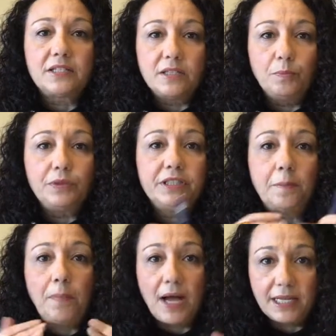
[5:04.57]
a simple
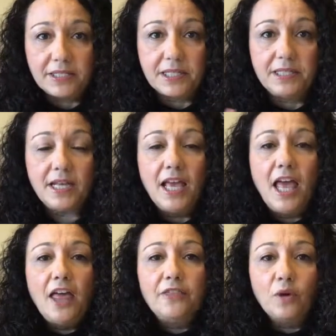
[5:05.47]
deposit
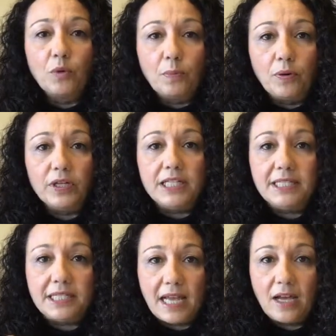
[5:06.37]
that we're
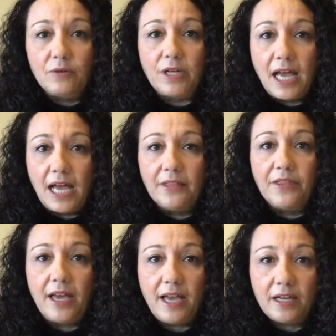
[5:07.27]
putting down
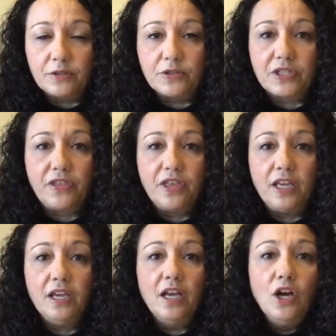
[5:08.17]
on the house.
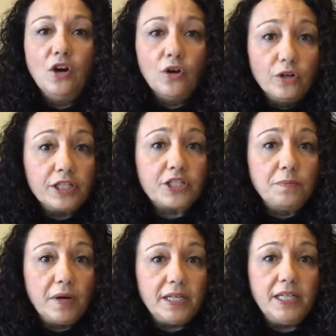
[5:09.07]
The
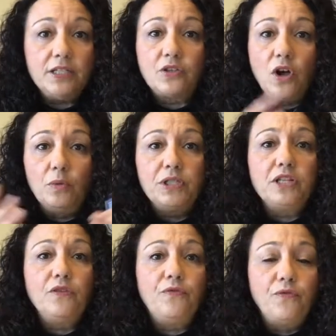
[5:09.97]
earnest money is
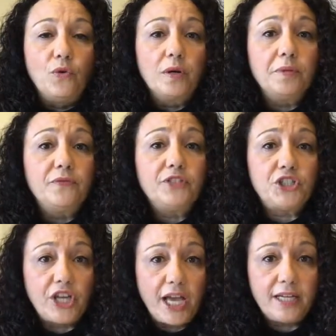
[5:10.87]
always in a form of a
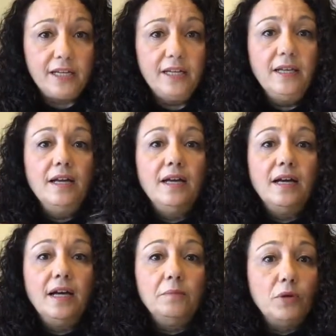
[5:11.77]
check.
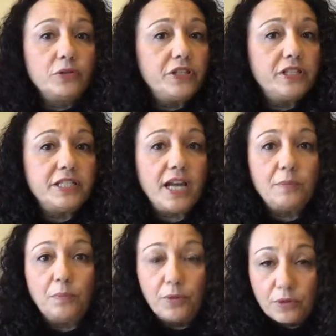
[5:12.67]
Most of the
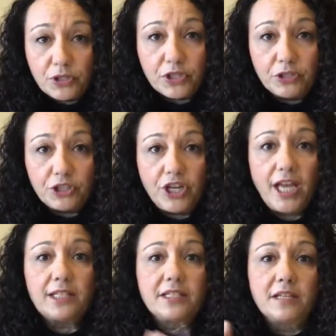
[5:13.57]
time a personal
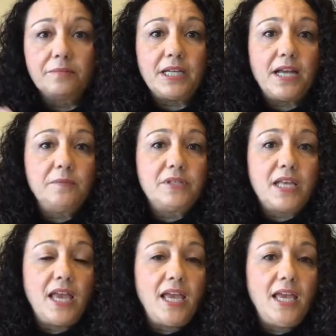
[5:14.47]
check, sometimes
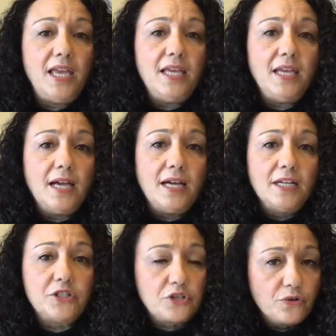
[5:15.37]
a
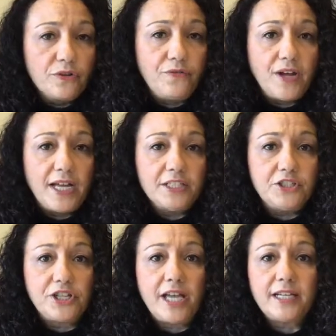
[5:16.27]
certified
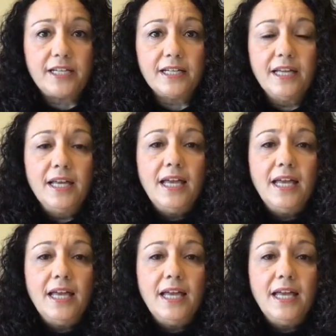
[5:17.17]
check.